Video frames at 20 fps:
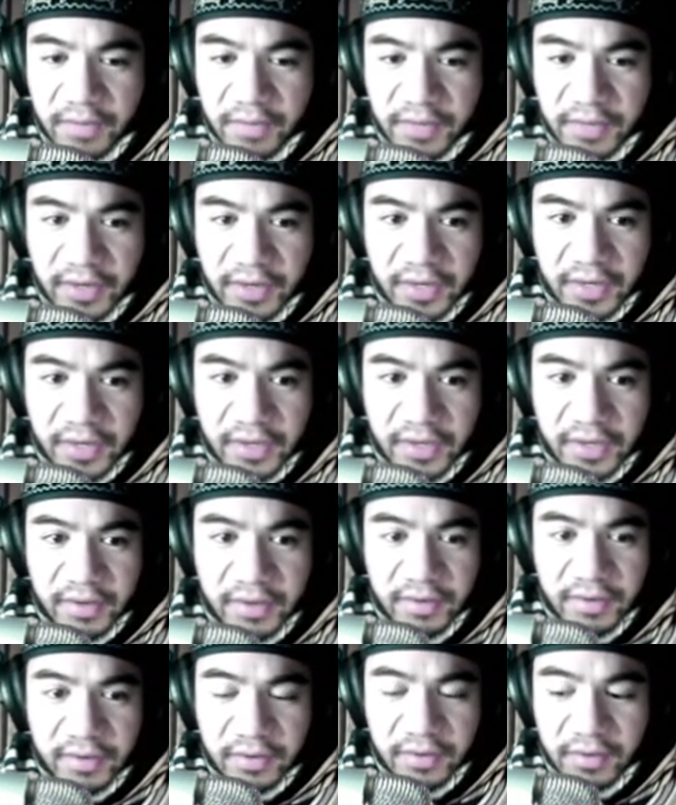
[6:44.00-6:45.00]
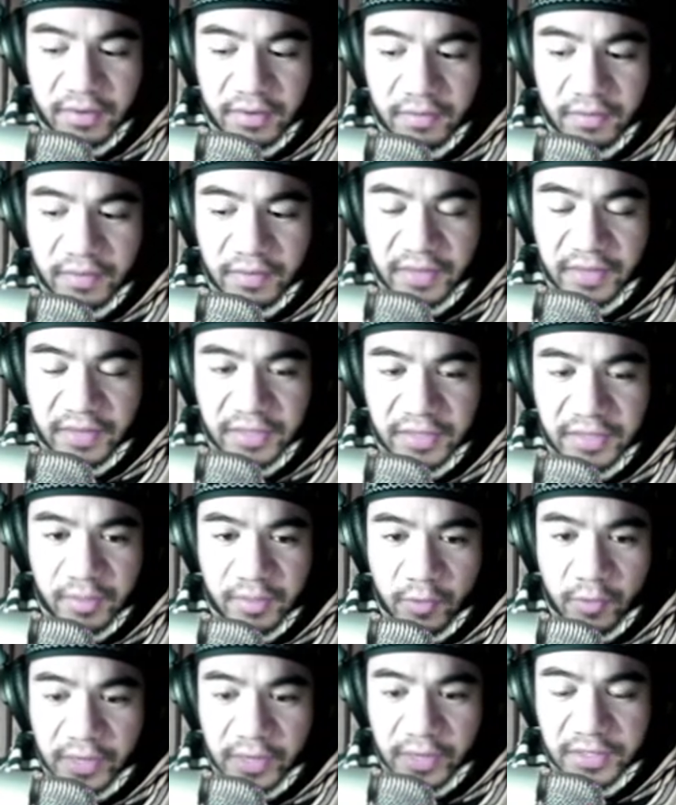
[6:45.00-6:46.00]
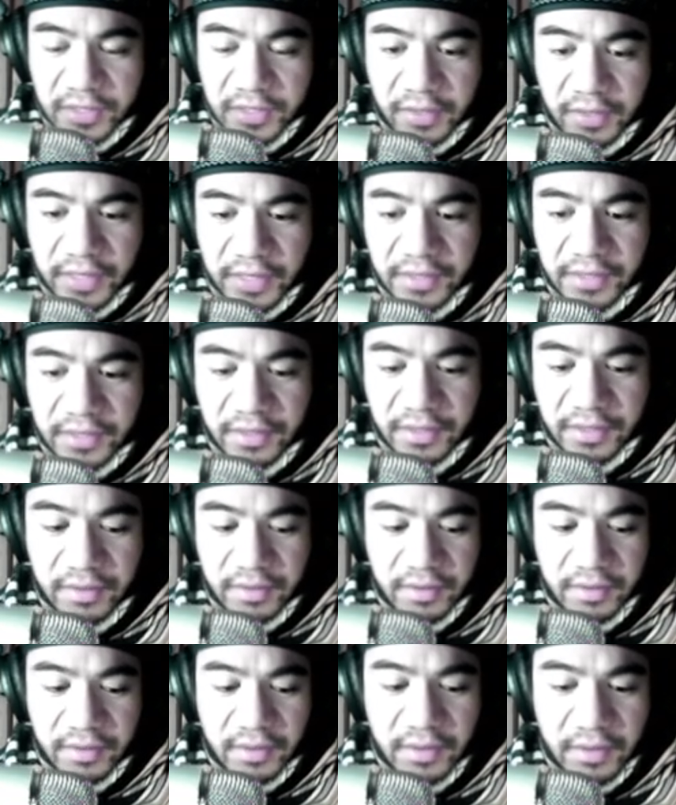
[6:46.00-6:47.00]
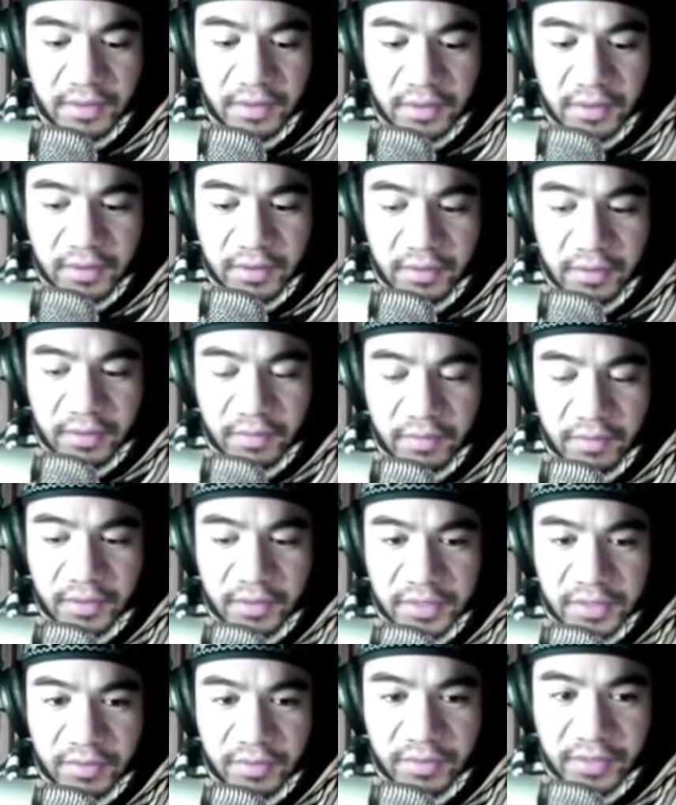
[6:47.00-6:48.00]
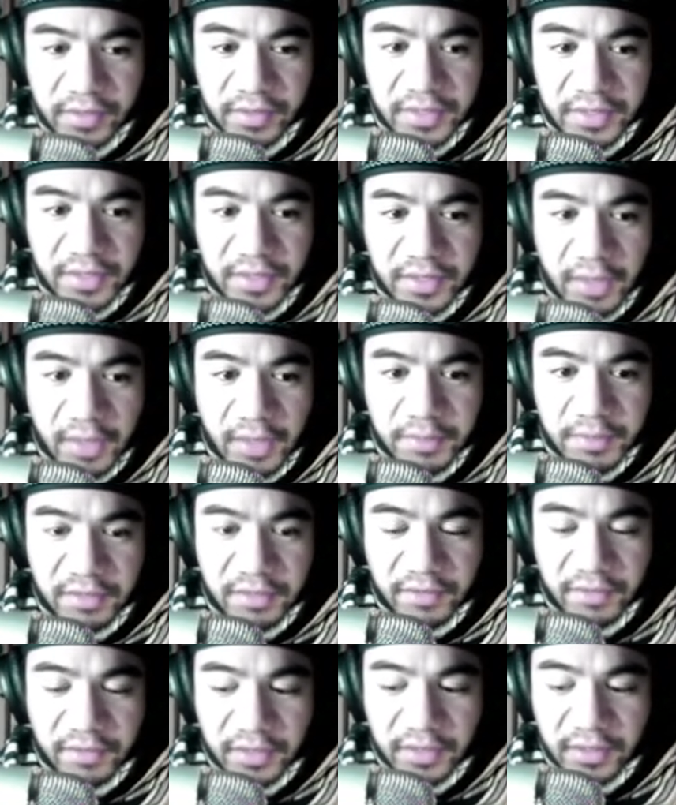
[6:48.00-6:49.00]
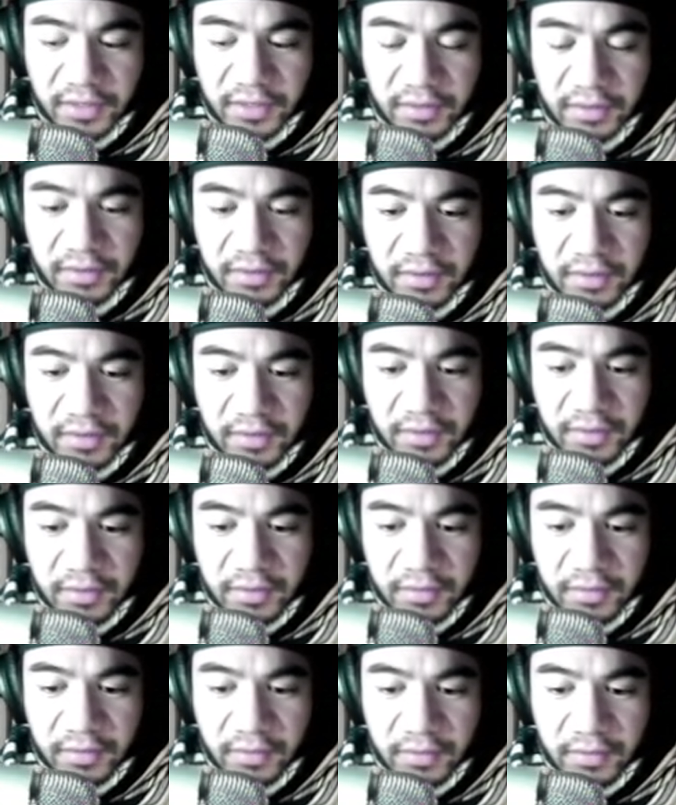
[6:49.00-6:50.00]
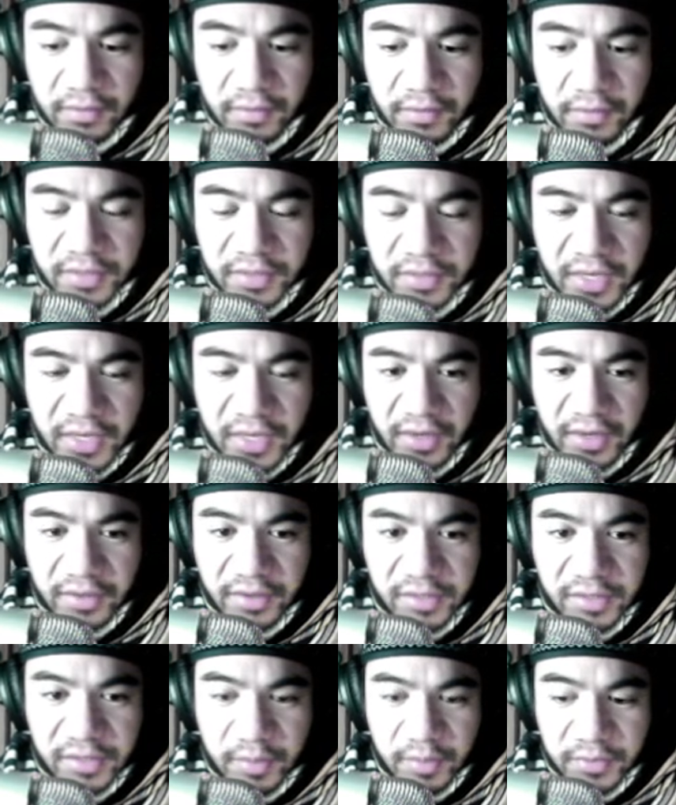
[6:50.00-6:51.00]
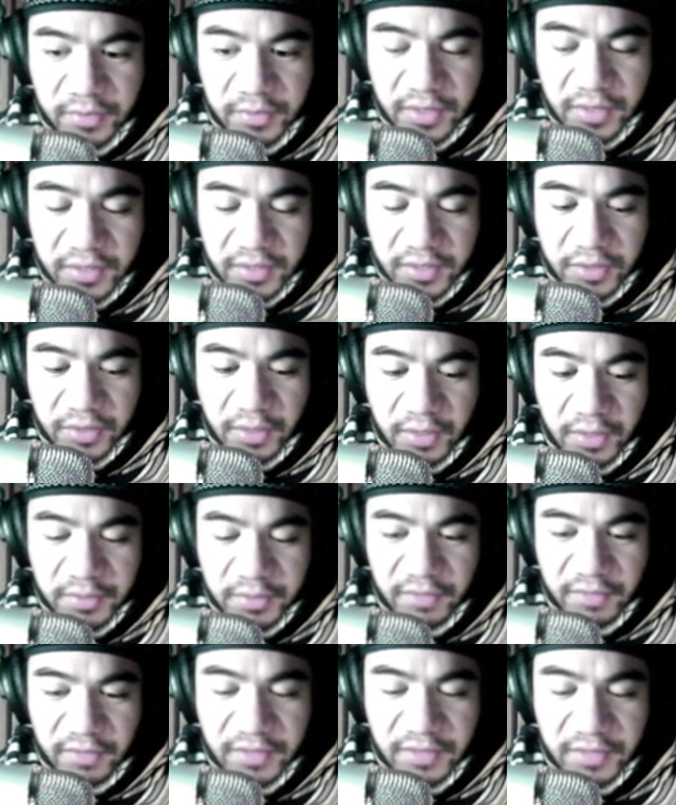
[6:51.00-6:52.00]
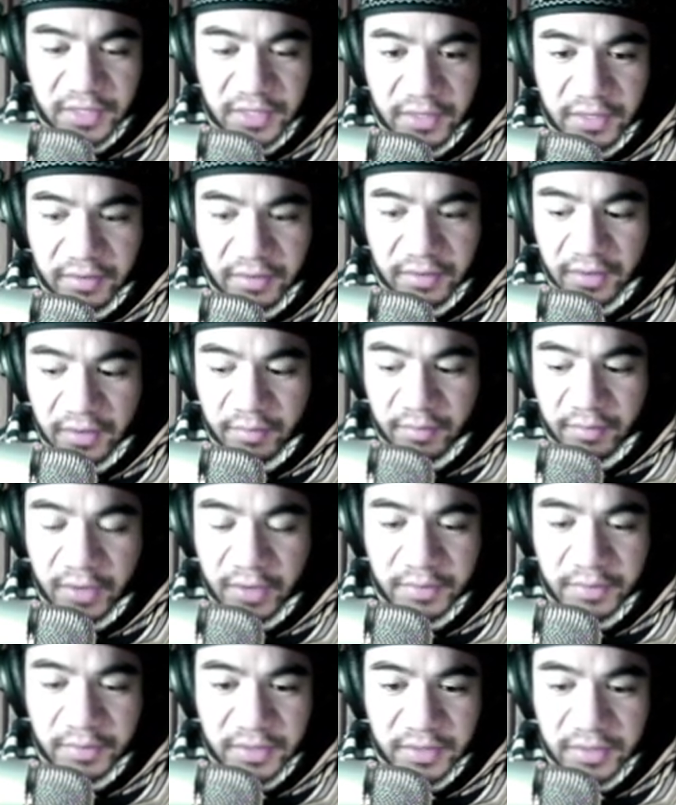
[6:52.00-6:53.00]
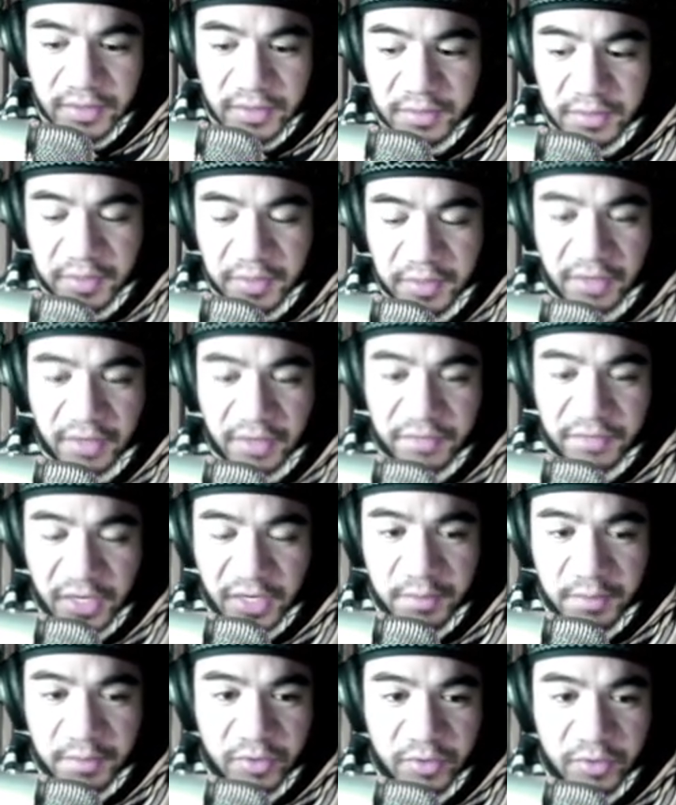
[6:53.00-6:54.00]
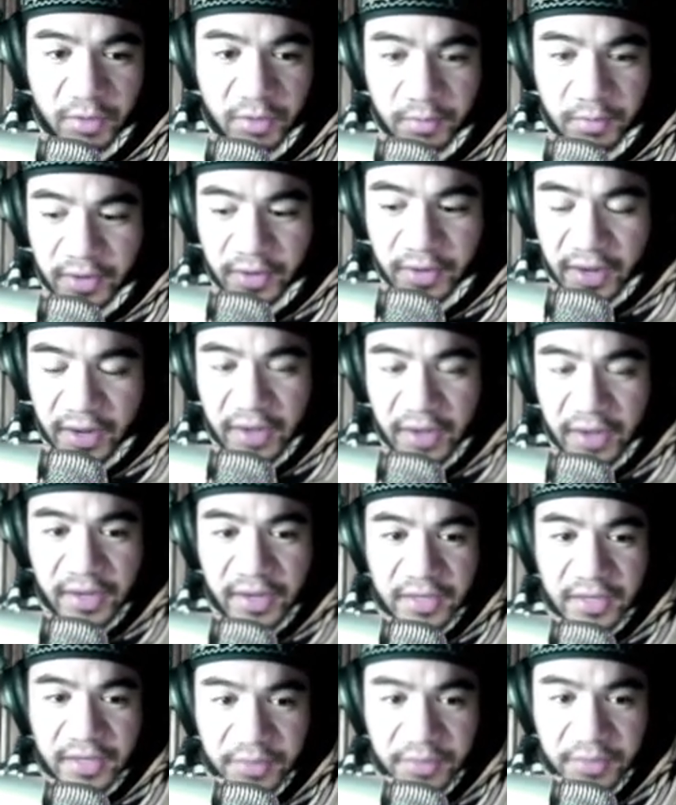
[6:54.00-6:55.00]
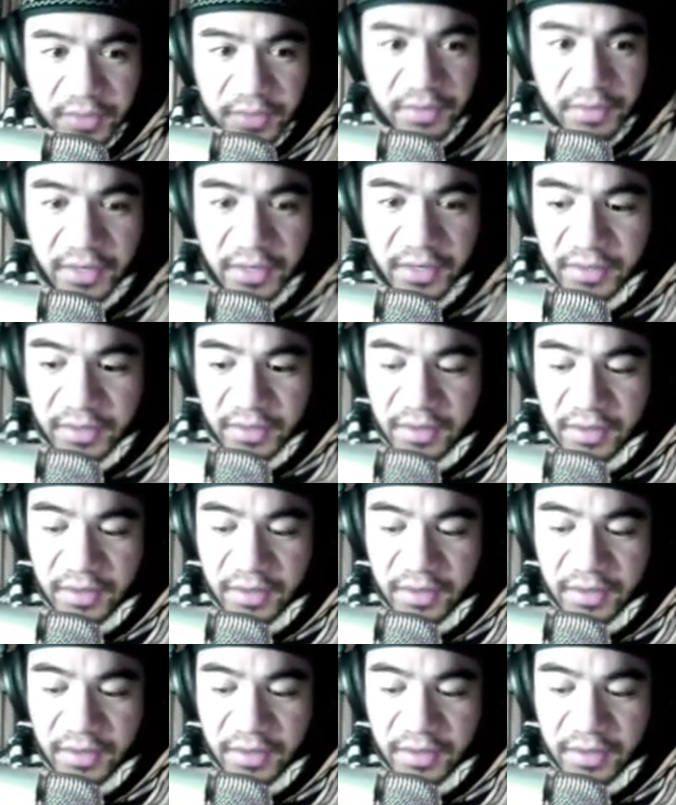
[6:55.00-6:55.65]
yet ahead when things are more escalated, where Israel is in captivity or taken into, into captivity. And, and perhaps this is speaking of Jacob's trouble, but in any case, we're going to read it